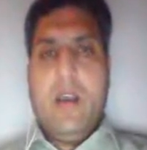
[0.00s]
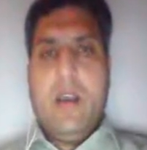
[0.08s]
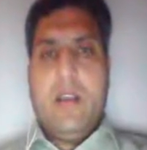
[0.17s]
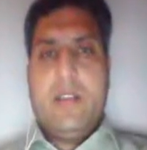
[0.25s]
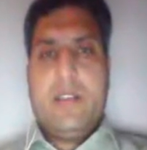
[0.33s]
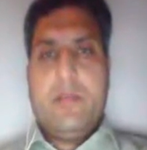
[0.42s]

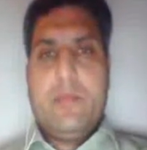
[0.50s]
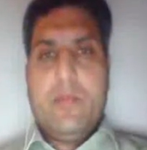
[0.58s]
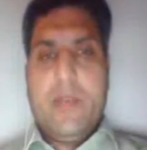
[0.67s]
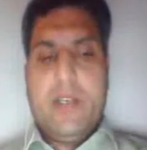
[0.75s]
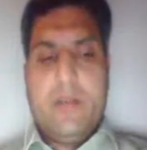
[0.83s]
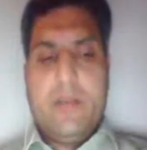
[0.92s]

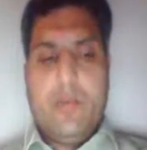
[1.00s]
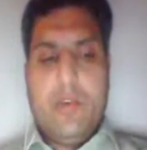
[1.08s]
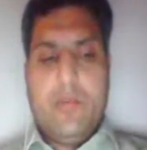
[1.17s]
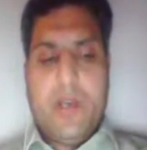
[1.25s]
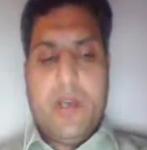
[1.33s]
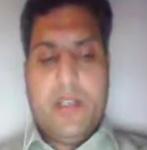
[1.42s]
Symptomatic
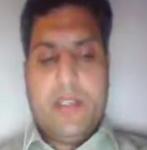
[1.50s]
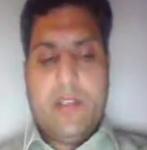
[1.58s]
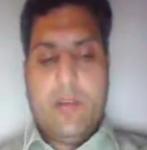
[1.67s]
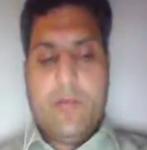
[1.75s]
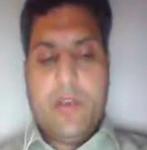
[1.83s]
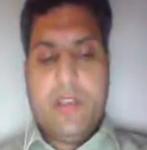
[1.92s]
poliomyelitis
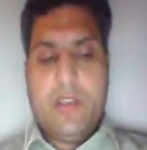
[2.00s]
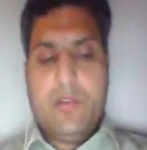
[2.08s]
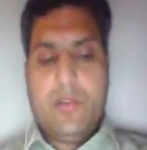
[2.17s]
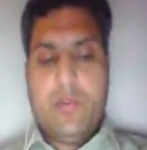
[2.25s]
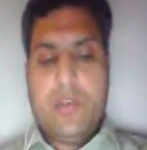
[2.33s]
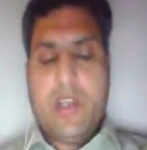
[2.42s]
have further
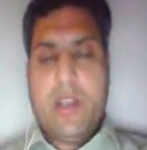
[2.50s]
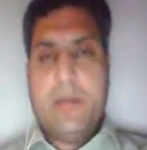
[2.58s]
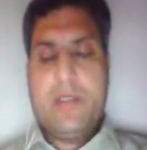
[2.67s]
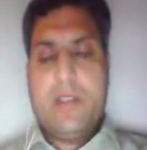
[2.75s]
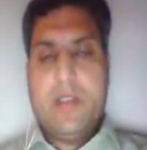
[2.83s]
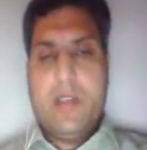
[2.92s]
two
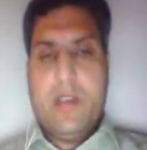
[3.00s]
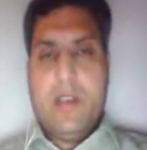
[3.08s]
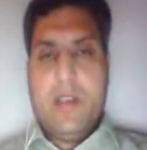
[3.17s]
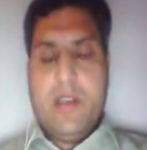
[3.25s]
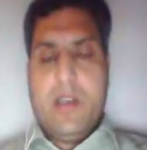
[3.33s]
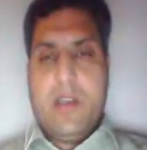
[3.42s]
types,
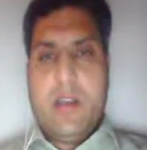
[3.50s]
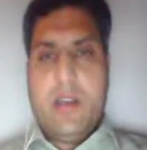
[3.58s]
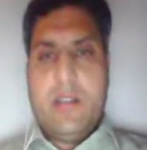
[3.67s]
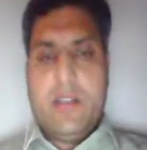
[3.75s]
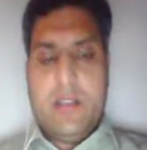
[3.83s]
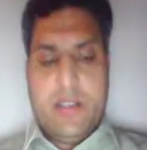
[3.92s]

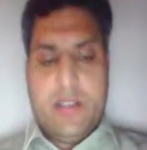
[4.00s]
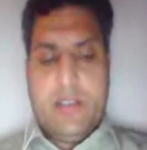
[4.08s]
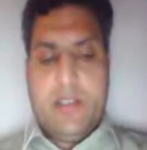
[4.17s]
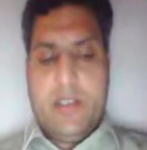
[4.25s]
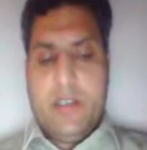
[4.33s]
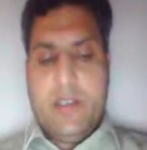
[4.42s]
that is
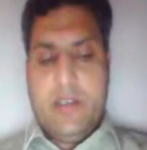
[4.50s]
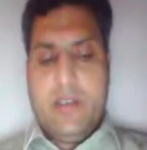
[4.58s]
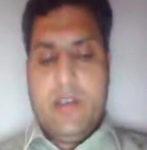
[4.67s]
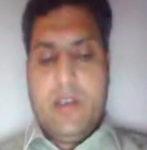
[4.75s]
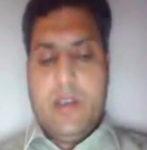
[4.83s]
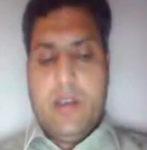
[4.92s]
the
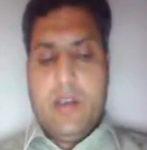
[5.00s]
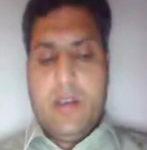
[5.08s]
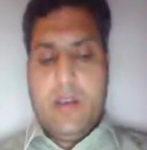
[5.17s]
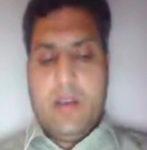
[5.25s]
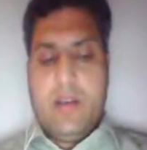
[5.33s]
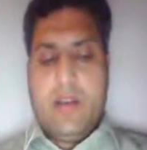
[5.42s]

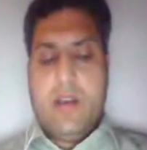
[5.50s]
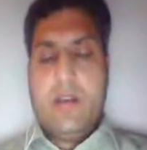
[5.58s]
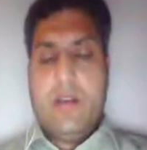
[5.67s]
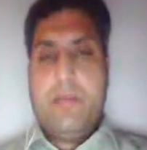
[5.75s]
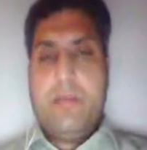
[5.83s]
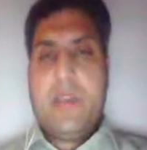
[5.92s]

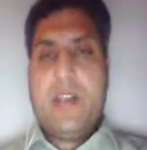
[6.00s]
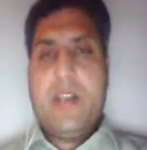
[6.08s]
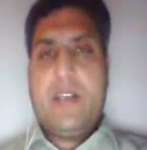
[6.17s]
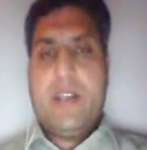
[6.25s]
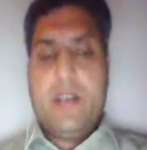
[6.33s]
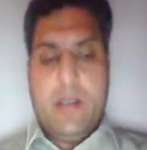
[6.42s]

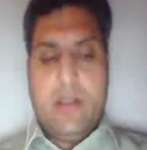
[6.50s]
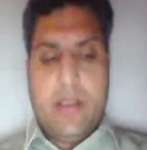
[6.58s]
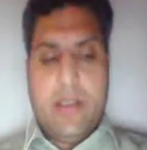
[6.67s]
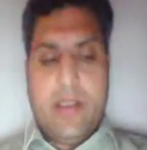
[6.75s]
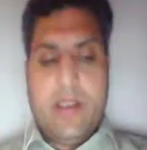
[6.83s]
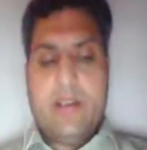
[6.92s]
non-paralytic,
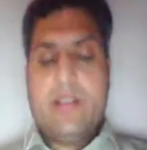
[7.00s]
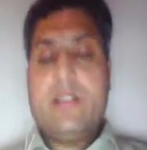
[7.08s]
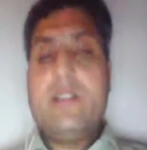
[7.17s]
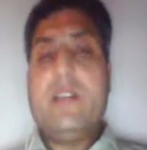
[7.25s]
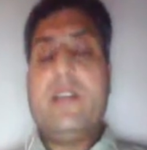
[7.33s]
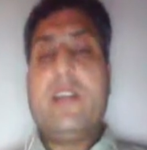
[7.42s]

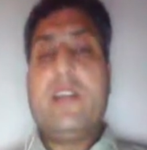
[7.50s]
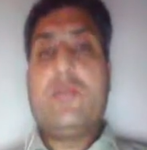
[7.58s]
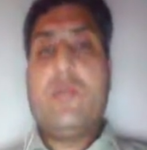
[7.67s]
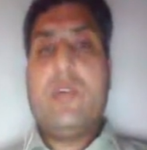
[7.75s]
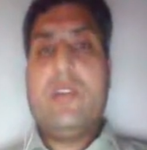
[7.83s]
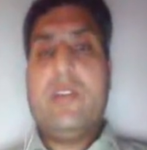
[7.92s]
and the next
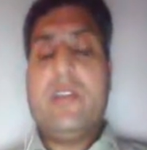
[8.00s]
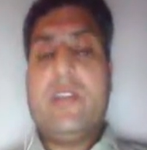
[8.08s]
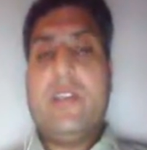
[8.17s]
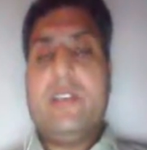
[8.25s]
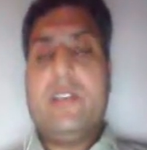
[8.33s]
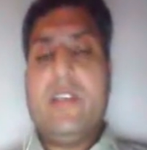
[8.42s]
one, that
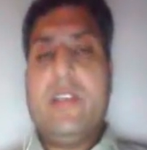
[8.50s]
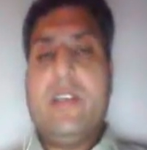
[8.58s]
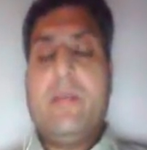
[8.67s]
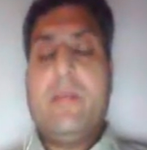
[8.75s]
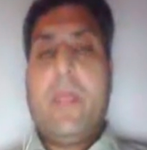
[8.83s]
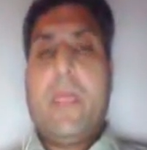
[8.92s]
is the
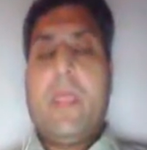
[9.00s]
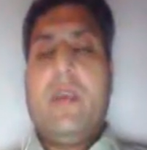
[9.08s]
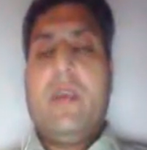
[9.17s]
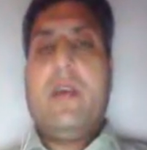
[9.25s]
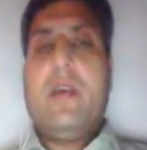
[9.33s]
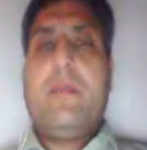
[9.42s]

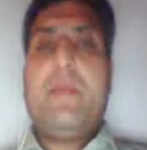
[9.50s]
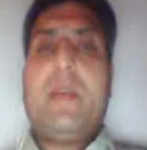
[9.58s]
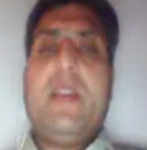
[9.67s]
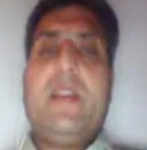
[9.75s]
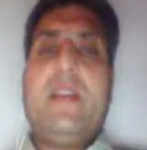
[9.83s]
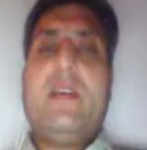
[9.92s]

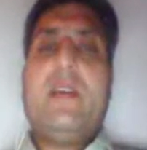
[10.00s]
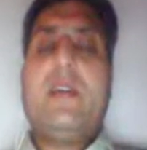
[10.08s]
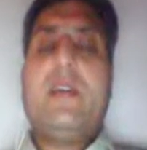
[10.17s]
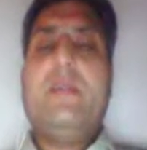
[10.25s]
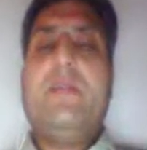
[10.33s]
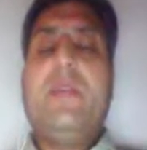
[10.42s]
paralytic, or
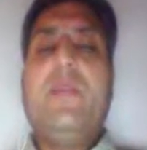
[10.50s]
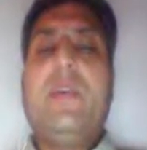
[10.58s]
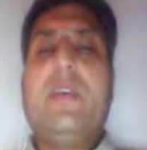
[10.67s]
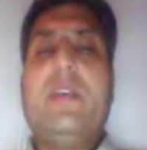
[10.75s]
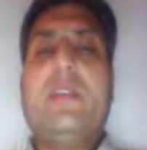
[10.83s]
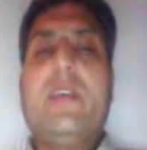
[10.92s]
simply we
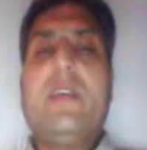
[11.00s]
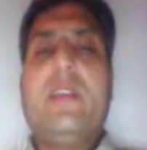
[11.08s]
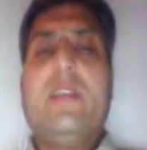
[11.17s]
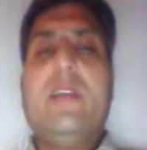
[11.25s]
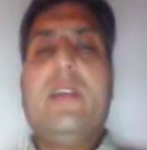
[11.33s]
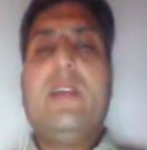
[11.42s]
can say
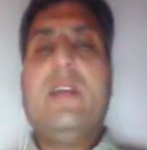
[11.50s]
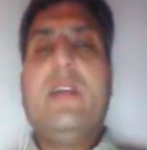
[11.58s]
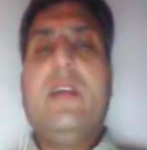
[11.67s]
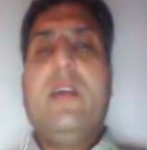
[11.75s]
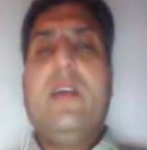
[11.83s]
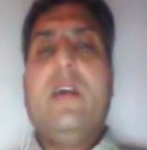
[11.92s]
the
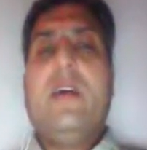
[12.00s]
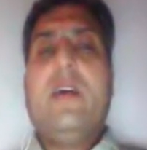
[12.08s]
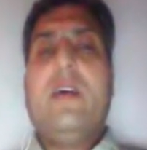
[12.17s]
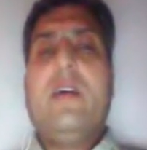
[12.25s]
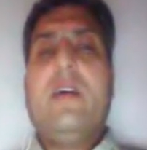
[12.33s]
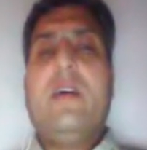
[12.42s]

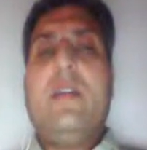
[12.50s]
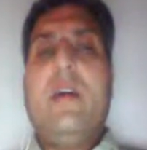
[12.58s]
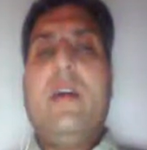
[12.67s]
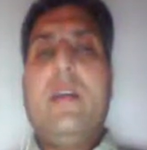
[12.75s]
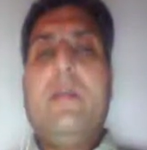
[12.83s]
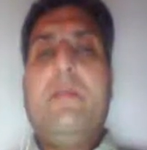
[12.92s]

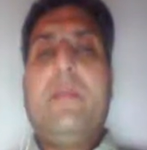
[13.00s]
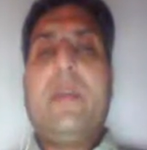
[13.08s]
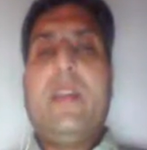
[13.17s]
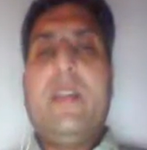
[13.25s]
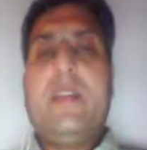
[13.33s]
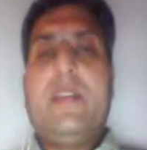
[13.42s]

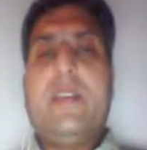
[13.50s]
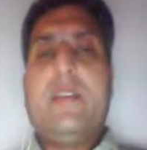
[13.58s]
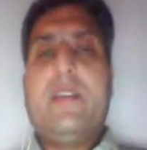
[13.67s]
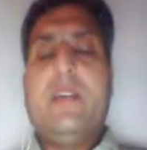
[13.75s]
non-paralytic